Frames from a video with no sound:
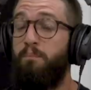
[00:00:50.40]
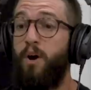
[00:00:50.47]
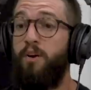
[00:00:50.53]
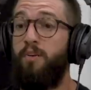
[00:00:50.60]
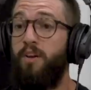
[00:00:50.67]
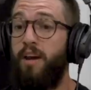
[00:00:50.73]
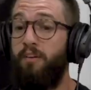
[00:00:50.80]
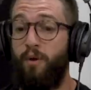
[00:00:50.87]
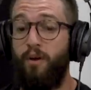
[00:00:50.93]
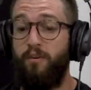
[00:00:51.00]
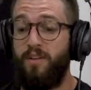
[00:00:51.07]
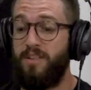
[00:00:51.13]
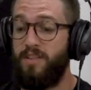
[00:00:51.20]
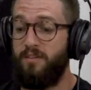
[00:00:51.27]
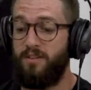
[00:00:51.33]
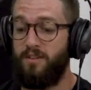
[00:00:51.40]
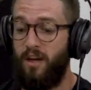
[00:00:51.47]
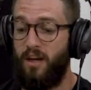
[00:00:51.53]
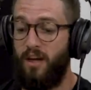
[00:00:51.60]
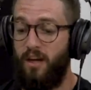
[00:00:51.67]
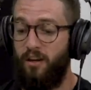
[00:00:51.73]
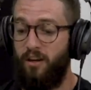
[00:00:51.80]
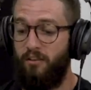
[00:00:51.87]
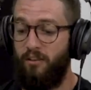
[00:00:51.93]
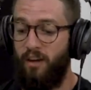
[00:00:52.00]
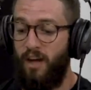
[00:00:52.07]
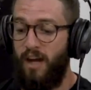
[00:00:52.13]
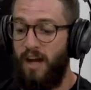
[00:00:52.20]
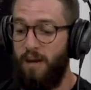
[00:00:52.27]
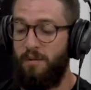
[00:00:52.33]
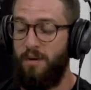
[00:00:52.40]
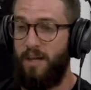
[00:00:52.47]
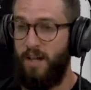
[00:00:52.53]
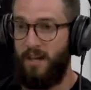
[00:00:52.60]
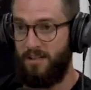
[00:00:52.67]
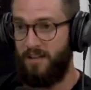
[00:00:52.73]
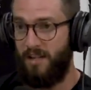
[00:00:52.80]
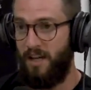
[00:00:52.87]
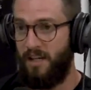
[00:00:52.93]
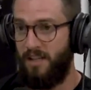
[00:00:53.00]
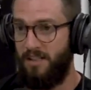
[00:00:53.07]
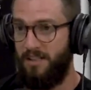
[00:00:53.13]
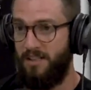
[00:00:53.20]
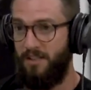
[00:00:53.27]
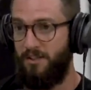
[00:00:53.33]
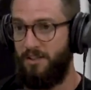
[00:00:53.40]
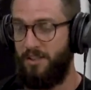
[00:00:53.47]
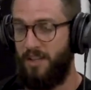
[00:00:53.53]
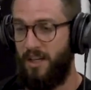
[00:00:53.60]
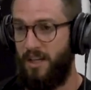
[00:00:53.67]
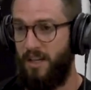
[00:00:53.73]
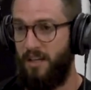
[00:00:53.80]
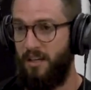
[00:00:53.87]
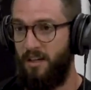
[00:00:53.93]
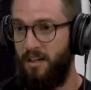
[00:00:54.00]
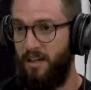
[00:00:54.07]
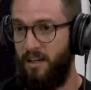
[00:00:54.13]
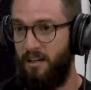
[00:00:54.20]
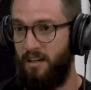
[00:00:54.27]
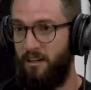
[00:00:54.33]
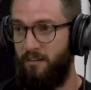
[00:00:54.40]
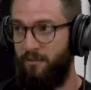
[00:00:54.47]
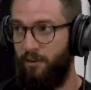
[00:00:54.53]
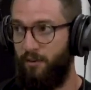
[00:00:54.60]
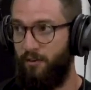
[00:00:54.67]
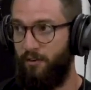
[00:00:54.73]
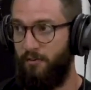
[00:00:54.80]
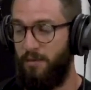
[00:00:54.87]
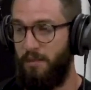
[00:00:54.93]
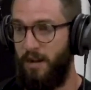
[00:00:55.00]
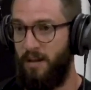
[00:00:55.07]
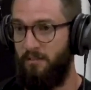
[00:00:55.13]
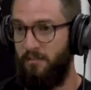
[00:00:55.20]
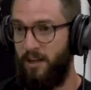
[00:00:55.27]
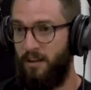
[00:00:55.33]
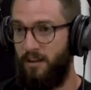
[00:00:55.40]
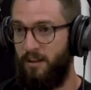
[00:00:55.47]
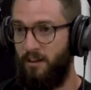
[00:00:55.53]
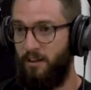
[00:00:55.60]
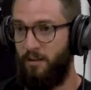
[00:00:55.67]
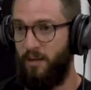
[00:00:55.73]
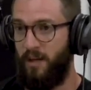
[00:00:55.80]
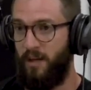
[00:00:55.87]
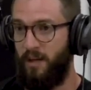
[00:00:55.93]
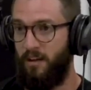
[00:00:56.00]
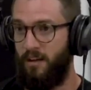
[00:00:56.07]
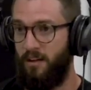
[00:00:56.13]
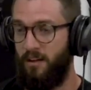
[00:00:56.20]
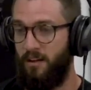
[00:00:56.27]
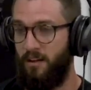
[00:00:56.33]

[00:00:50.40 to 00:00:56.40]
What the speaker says: Perfect example. Sorry, I cut you off. How many Kawasaki's did you see in the 450 main event on the weekend?